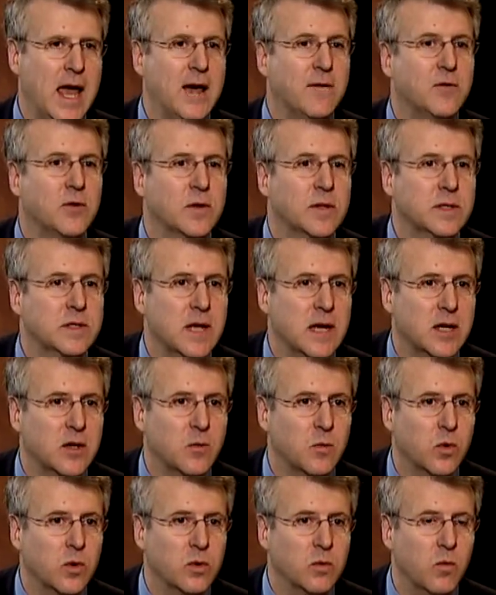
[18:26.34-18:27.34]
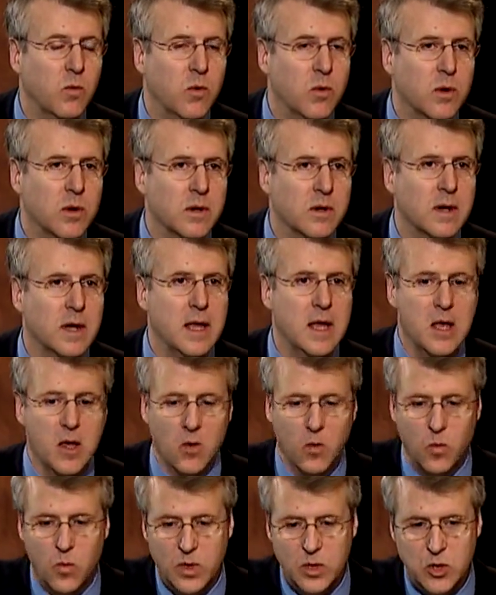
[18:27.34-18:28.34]
after the Second World War,
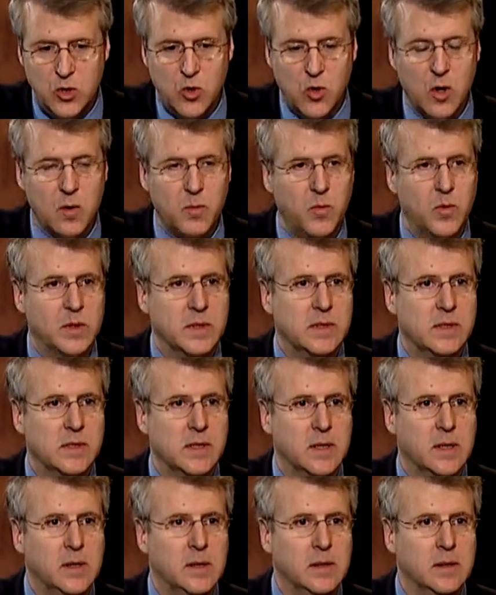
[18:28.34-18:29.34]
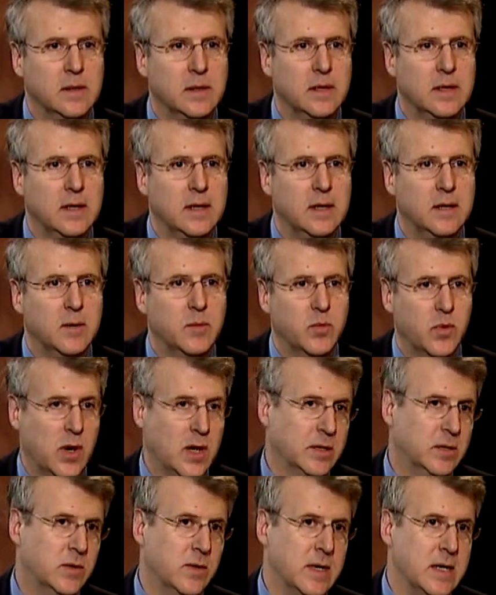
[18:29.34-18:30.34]
when Europe was still
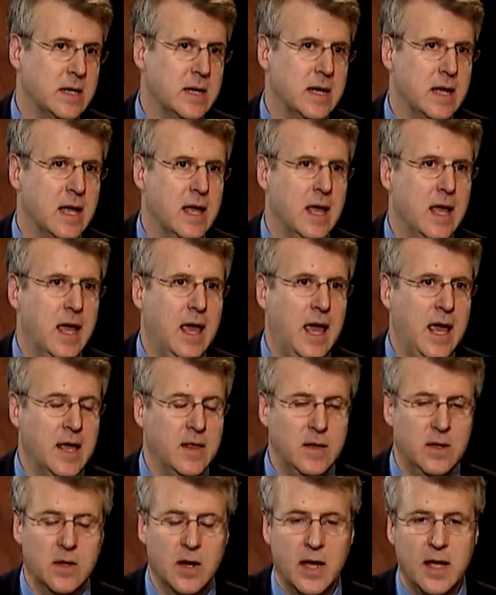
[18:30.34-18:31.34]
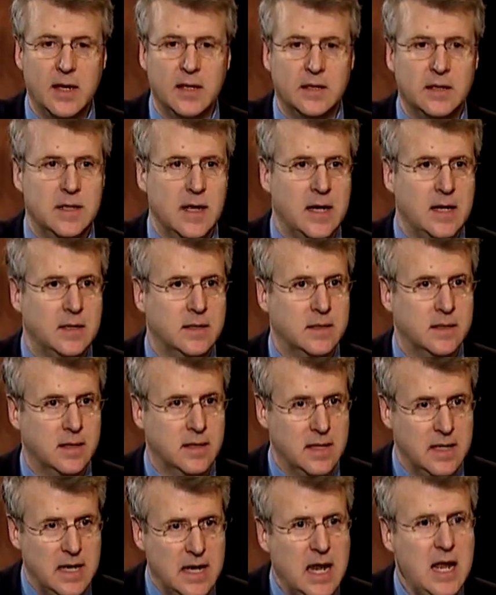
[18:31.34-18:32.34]
prostrate, and the United States
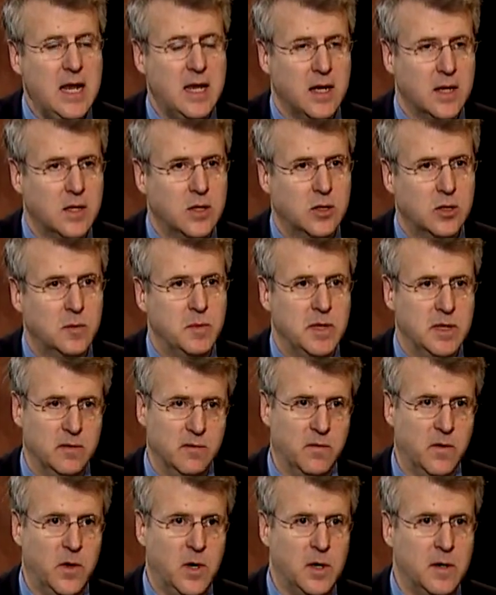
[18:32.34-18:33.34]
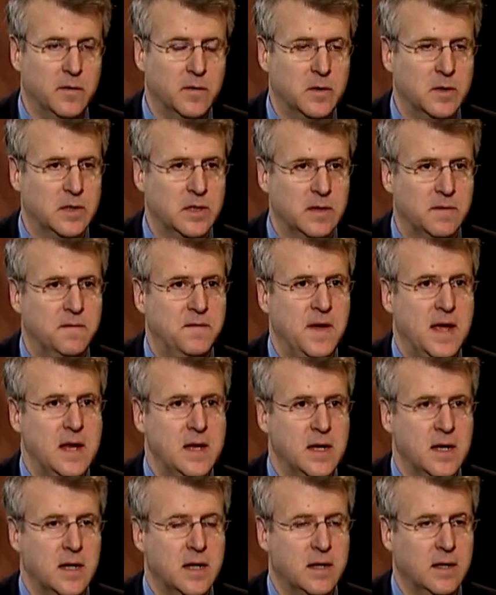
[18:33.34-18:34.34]
needed to be involved
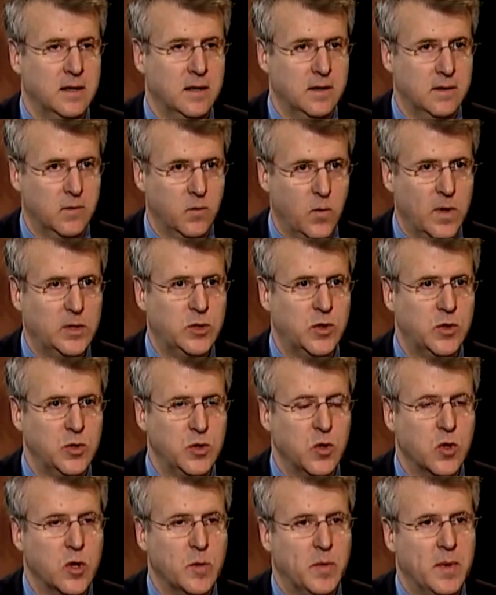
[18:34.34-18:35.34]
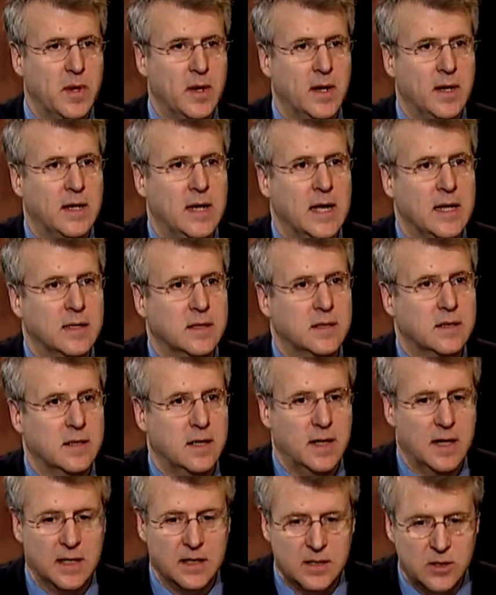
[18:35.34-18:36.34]
defending Western Europe against
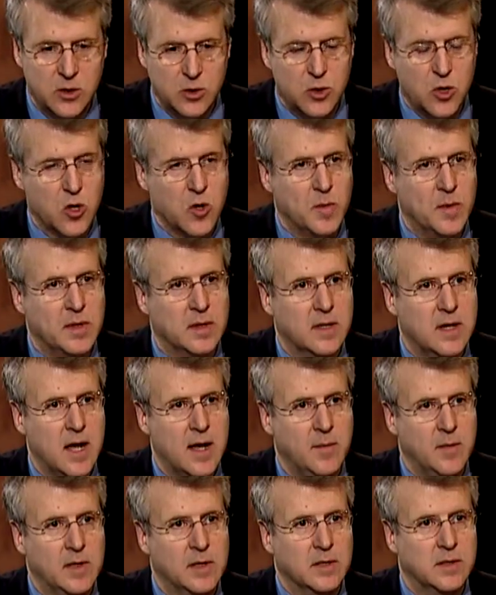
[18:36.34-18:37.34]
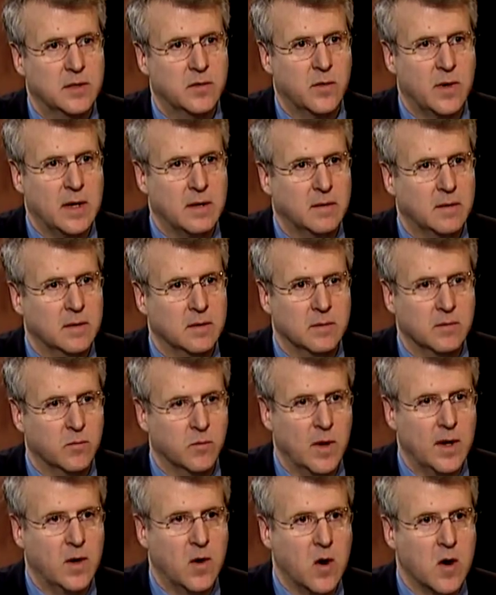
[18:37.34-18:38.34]
a determined communist threat, the
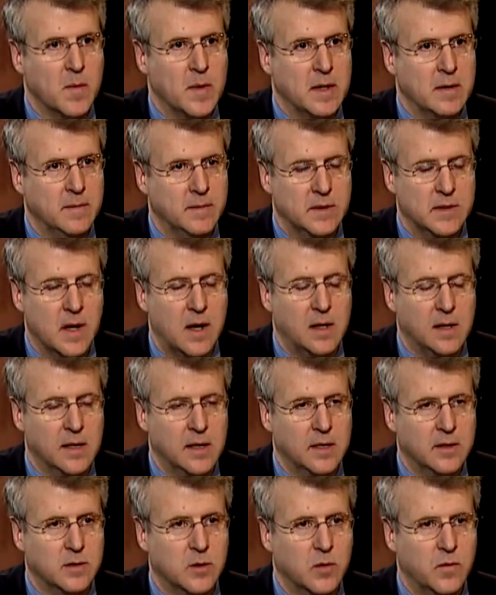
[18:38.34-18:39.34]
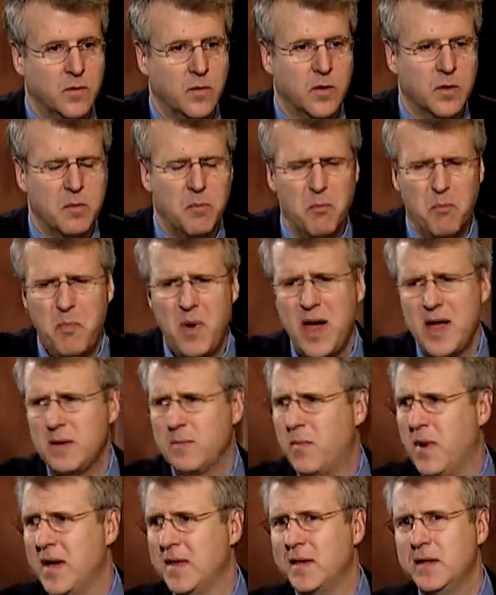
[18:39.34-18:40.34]
Red Army, Stalin, and so forth.
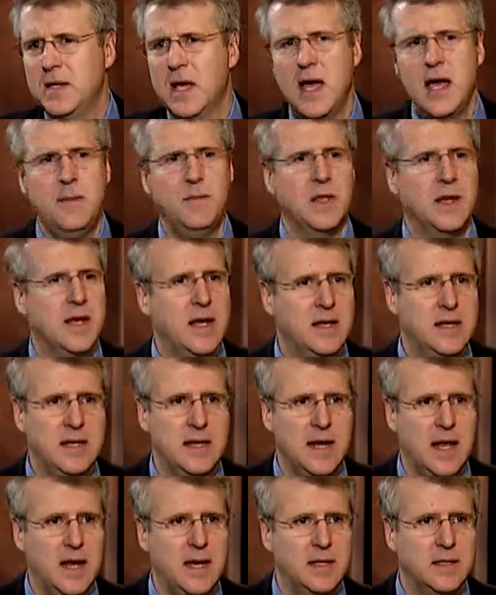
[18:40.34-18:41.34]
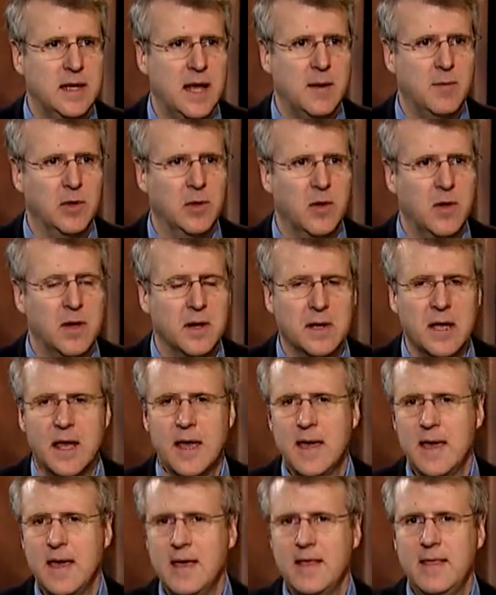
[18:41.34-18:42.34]
But by the time the 1980s came along,
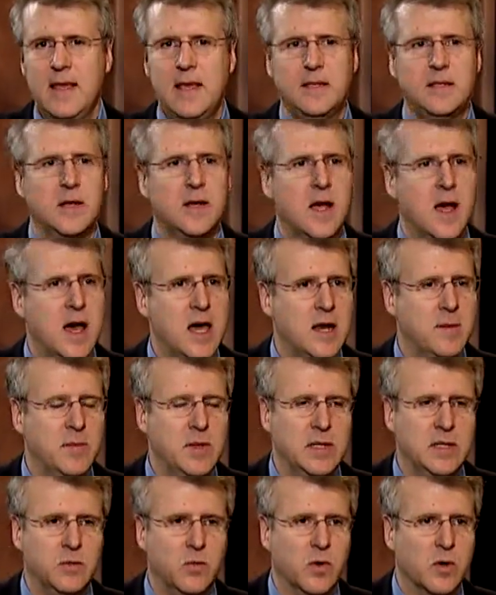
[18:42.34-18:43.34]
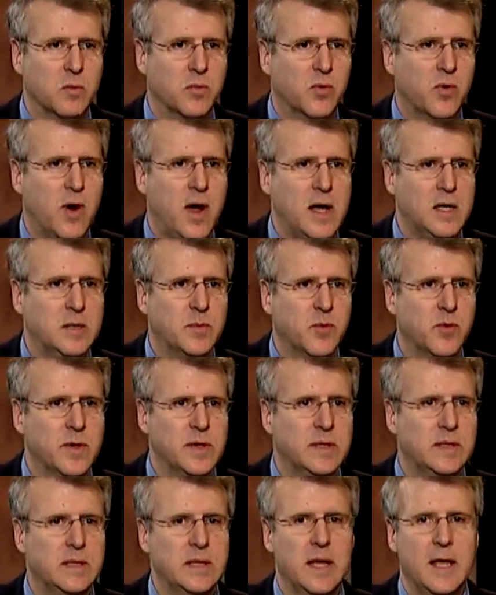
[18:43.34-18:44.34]
these economies were
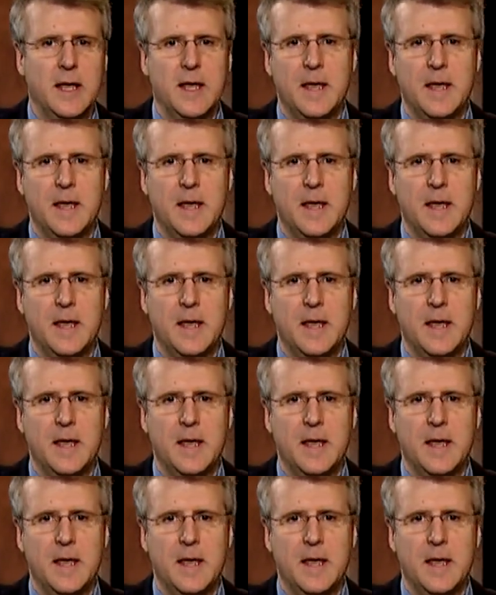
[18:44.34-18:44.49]
prosperous.